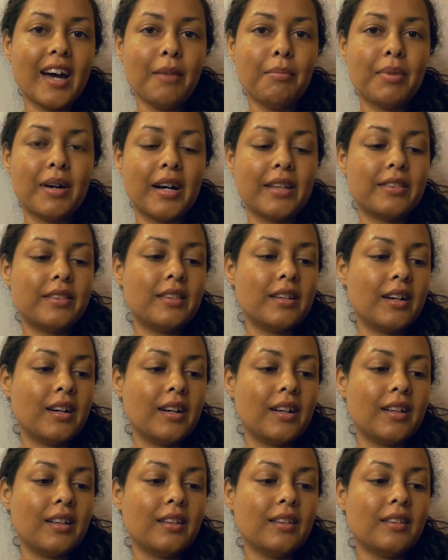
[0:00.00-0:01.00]
bought
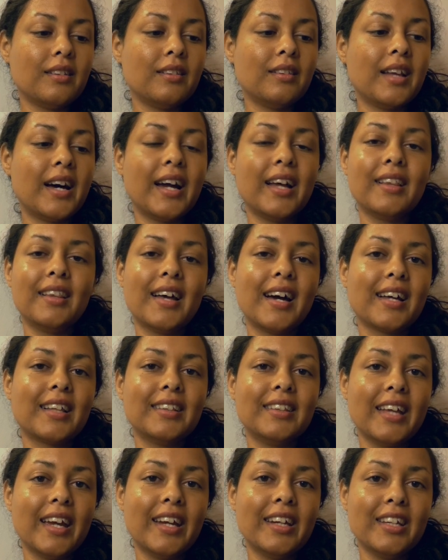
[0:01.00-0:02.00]
the Lilac
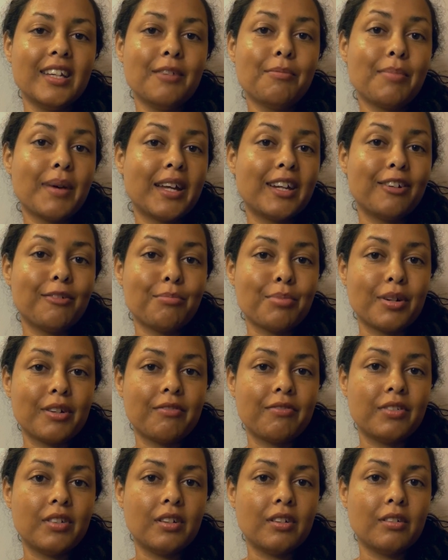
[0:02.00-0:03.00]
Lady Petal
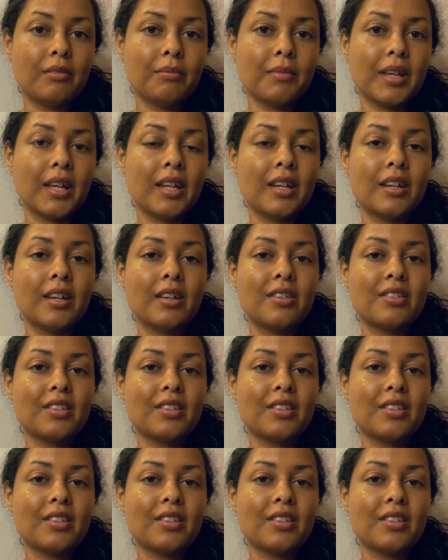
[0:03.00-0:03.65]
perfume. It is